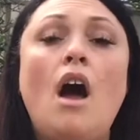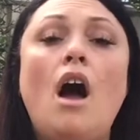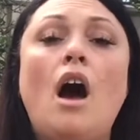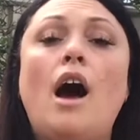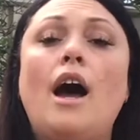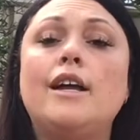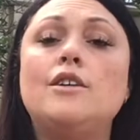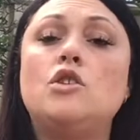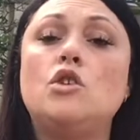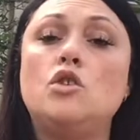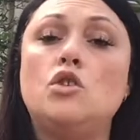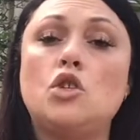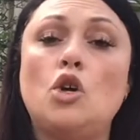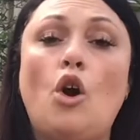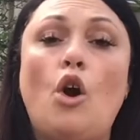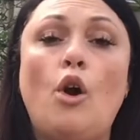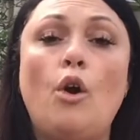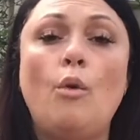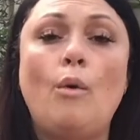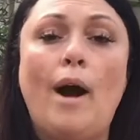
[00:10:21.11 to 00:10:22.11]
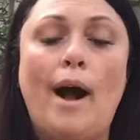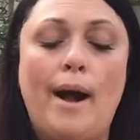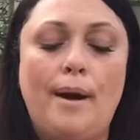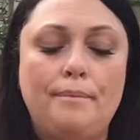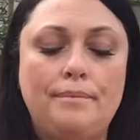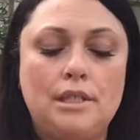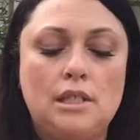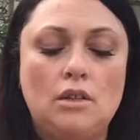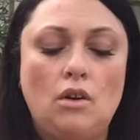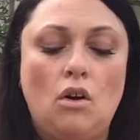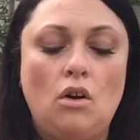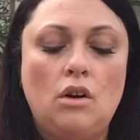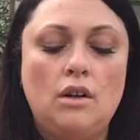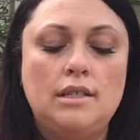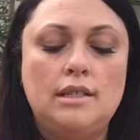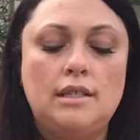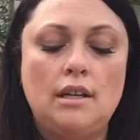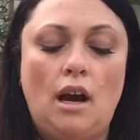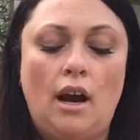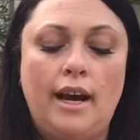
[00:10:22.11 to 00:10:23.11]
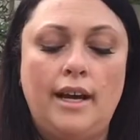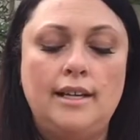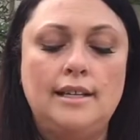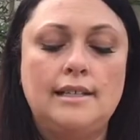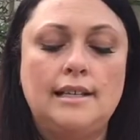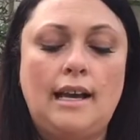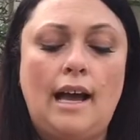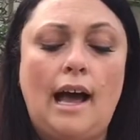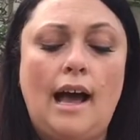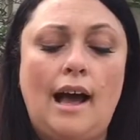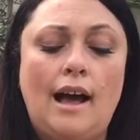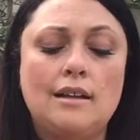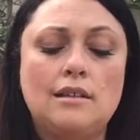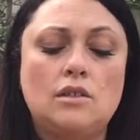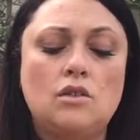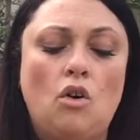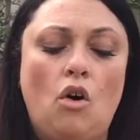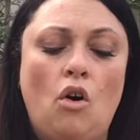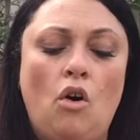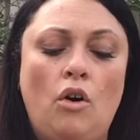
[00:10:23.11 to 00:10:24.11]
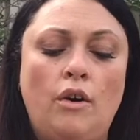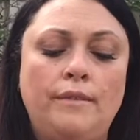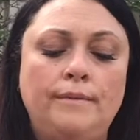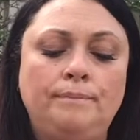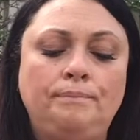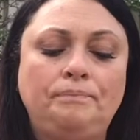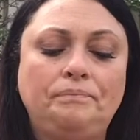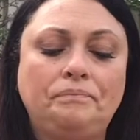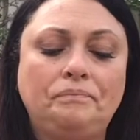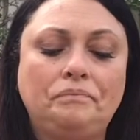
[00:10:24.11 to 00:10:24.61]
I do toe up socks. I cast on